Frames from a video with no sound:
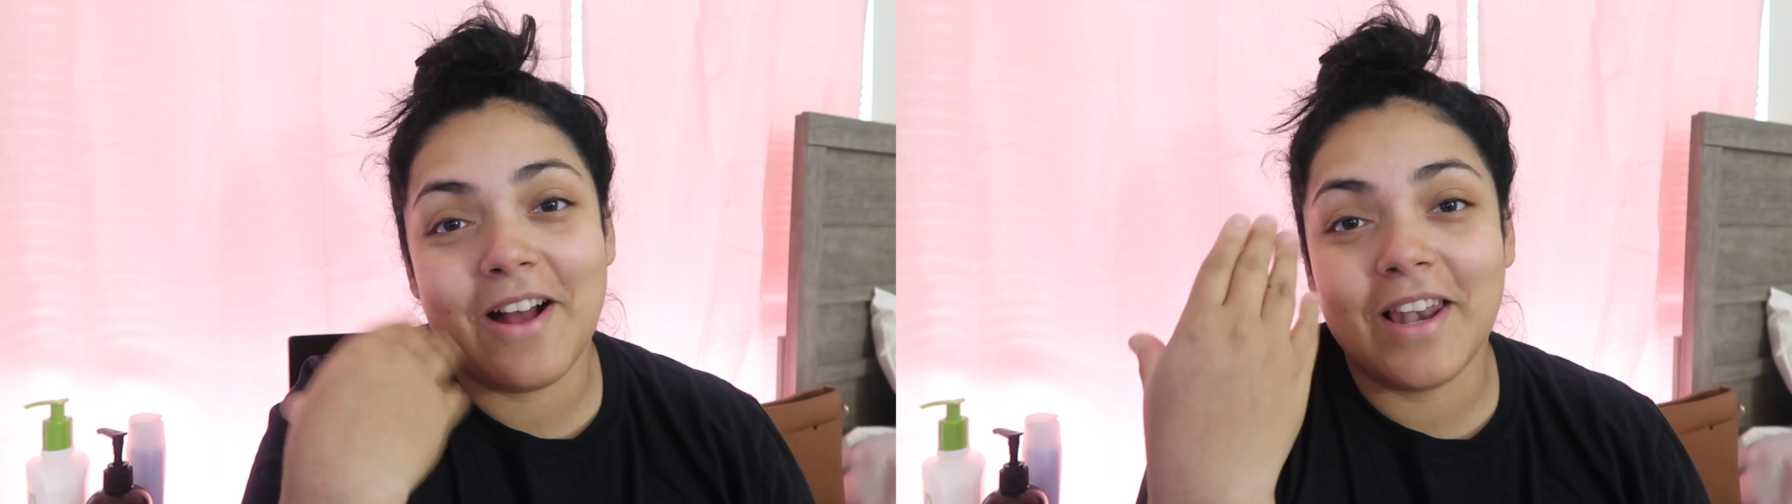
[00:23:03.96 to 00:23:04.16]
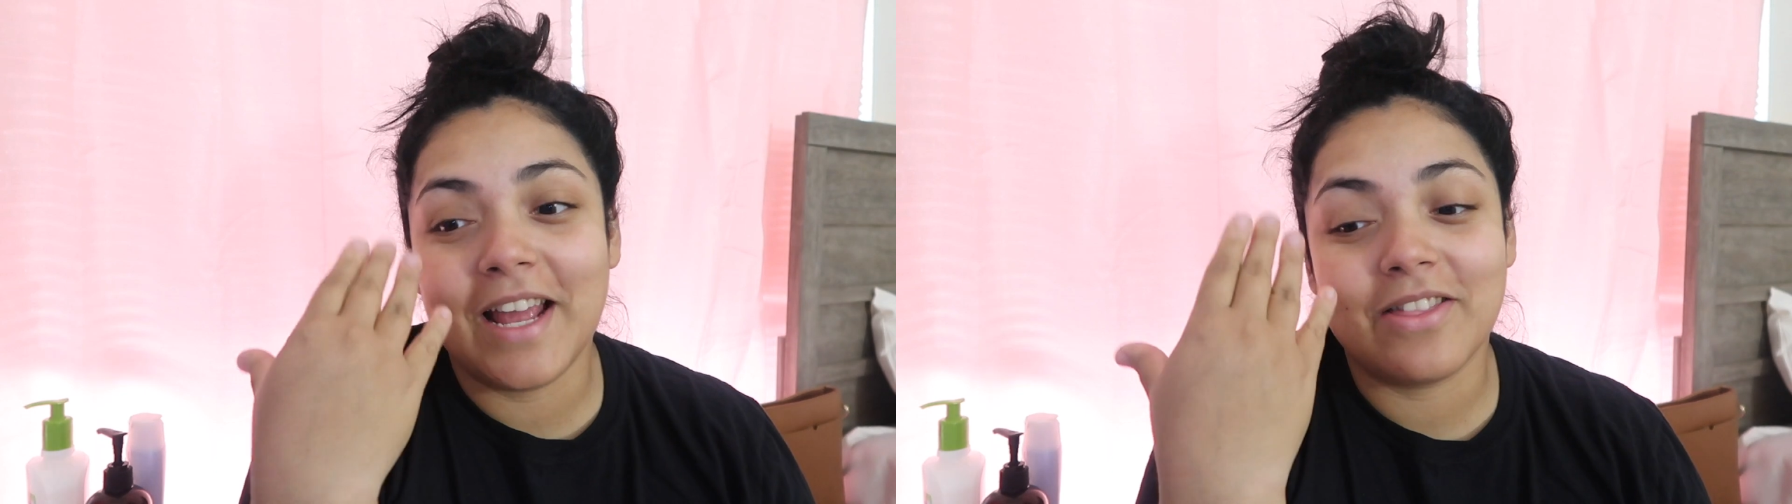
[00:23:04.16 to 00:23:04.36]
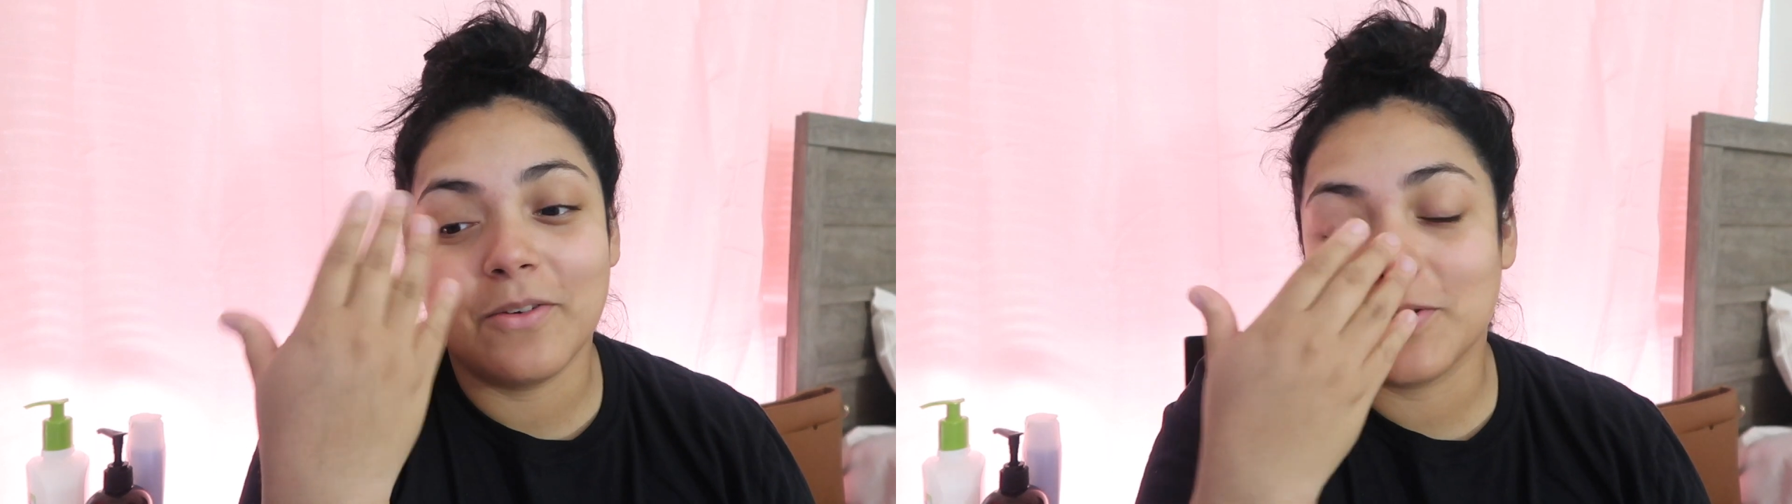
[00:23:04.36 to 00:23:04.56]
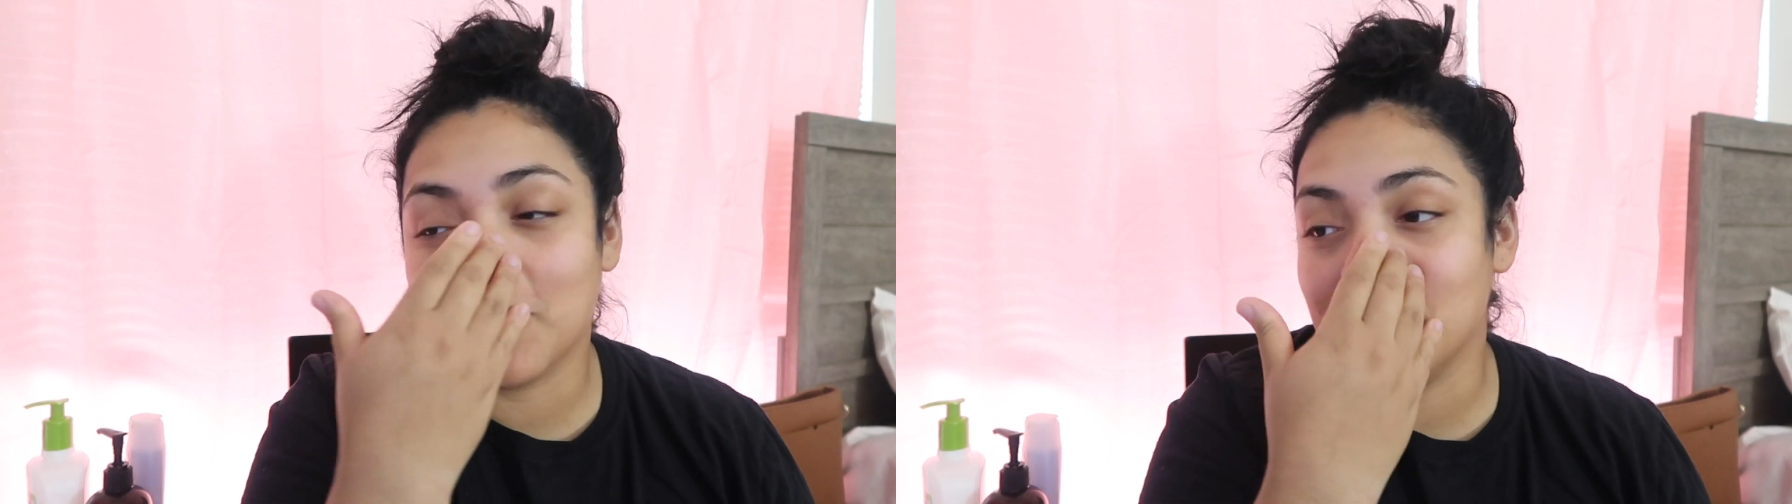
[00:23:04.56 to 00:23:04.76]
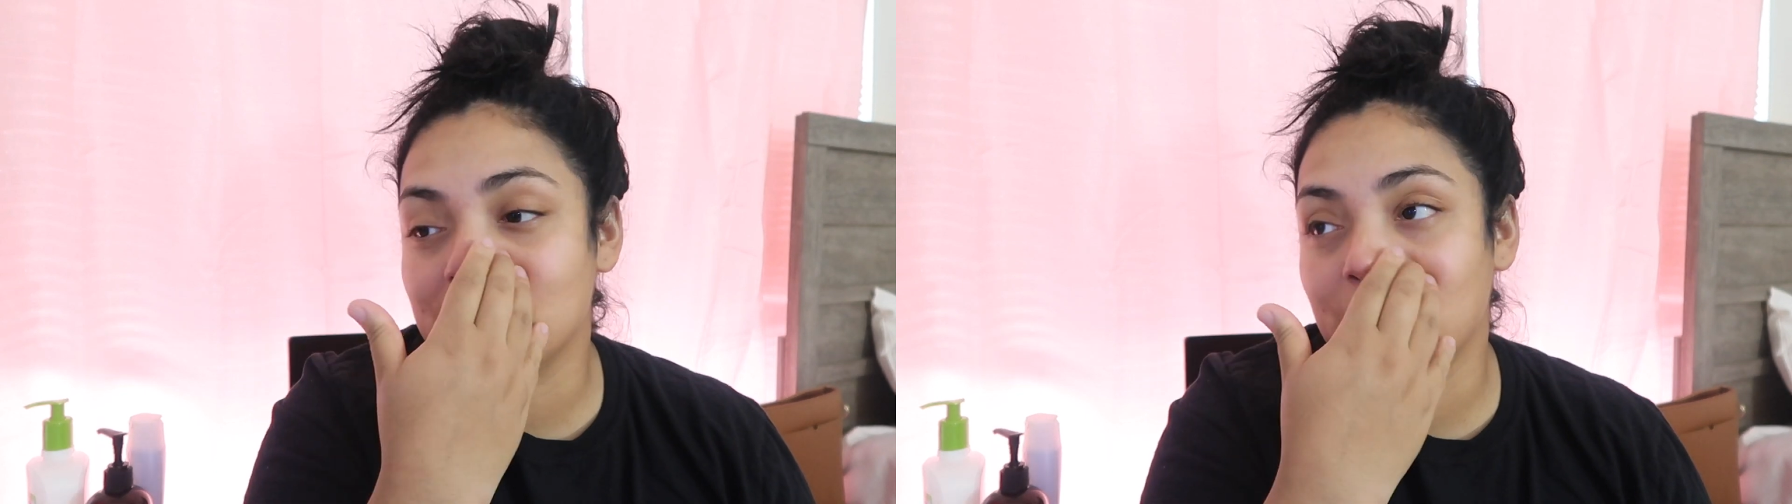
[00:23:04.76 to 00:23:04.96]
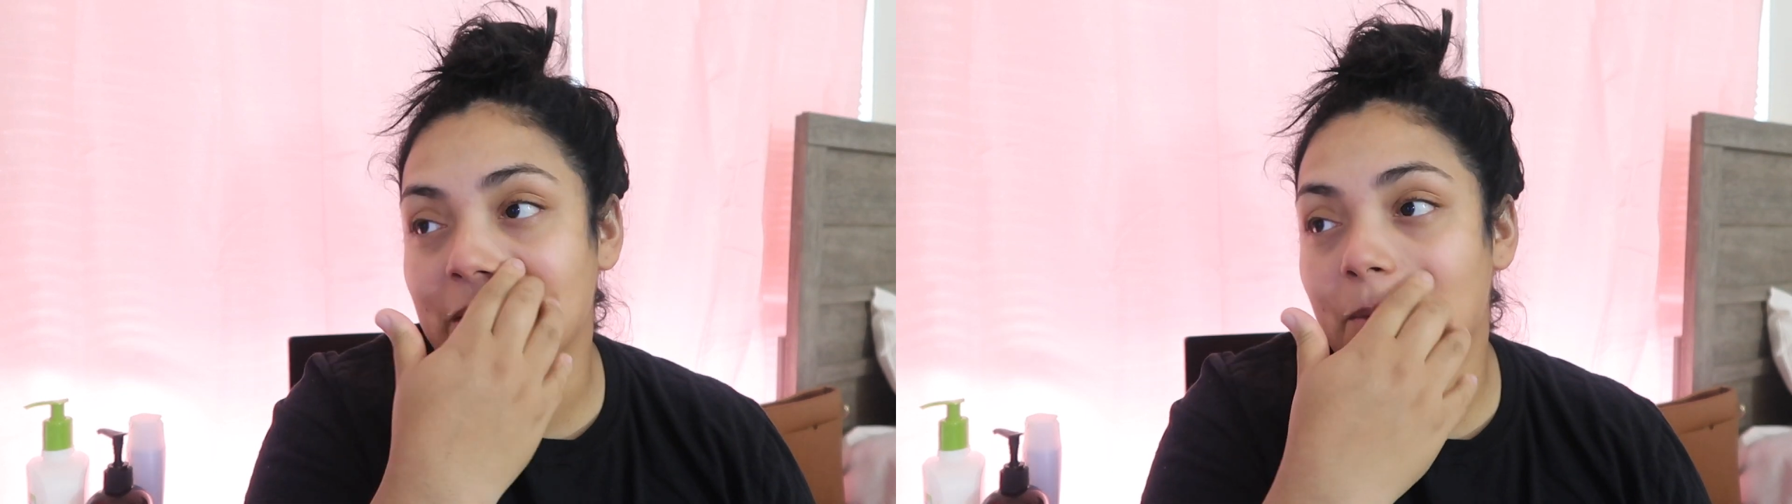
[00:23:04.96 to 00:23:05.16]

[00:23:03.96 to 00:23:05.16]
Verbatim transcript: now like those curls went